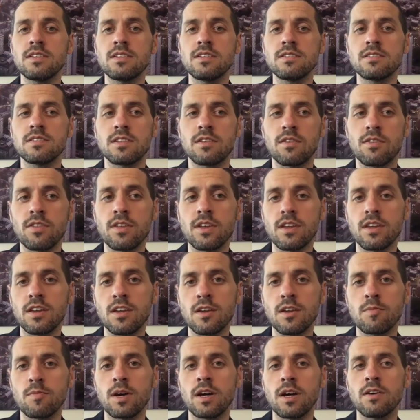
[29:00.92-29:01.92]
these and
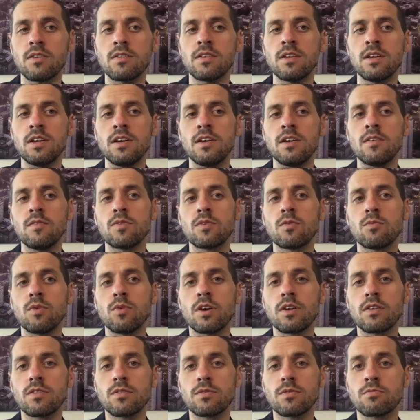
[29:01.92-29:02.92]
thinking about
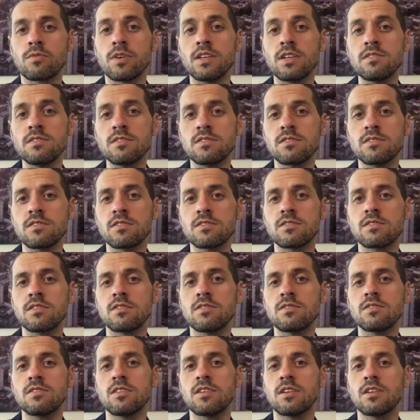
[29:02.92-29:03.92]
what are the risks
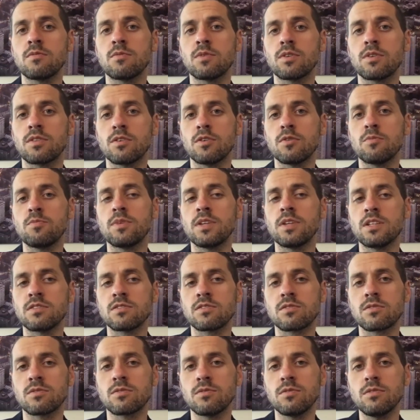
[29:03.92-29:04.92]
associated with opening
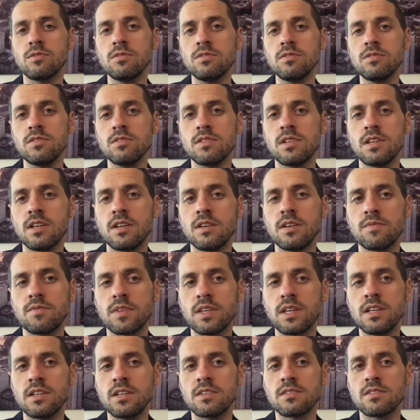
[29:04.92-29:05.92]
schools
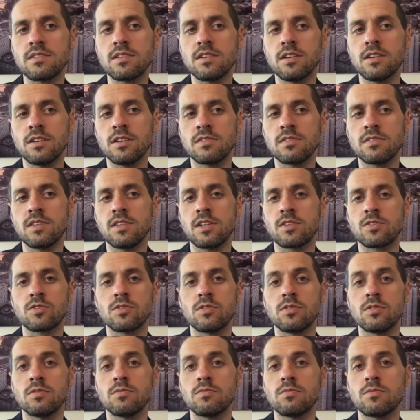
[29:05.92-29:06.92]
is a
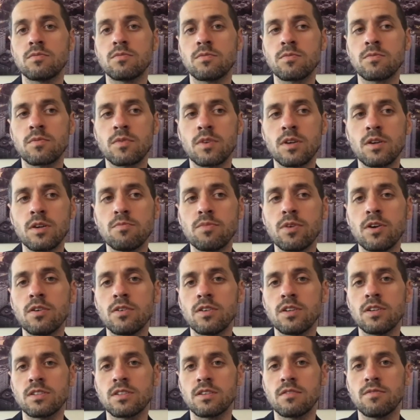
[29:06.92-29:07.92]
central
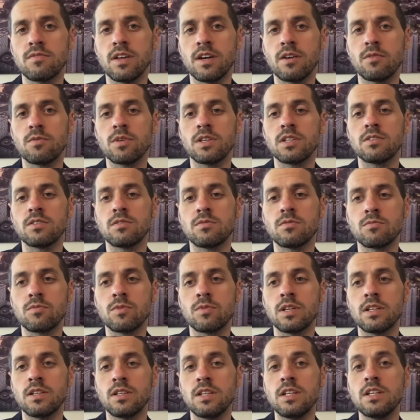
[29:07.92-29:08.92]
component of that. We
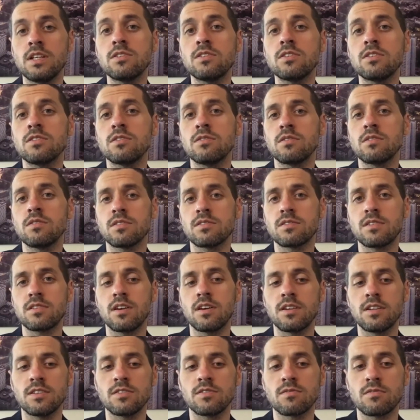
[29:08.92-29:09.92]
we need to do the
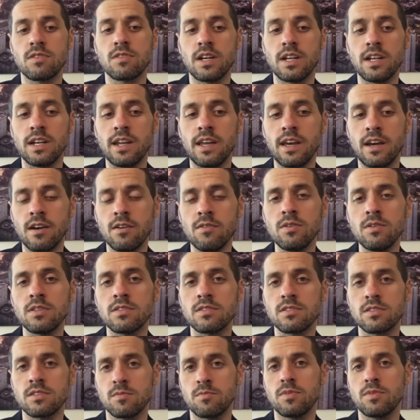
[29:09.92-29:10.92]
studies right now
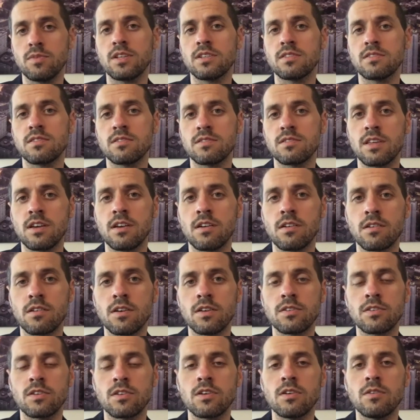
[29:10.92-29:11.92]
and some places they are
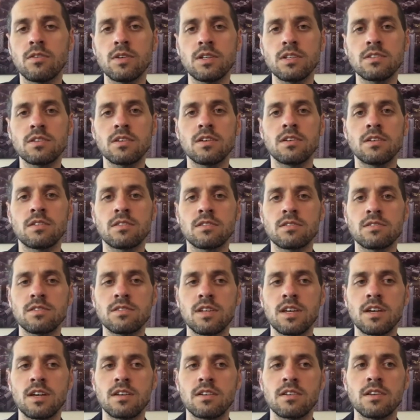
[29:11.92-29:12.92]
ongoing to
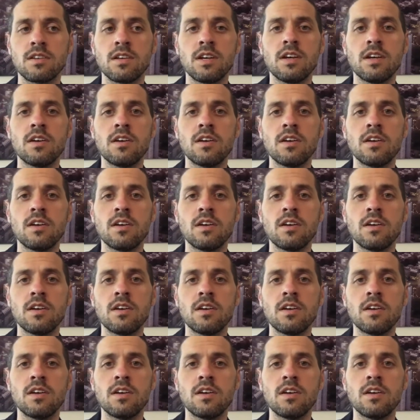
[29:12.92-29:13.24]
understand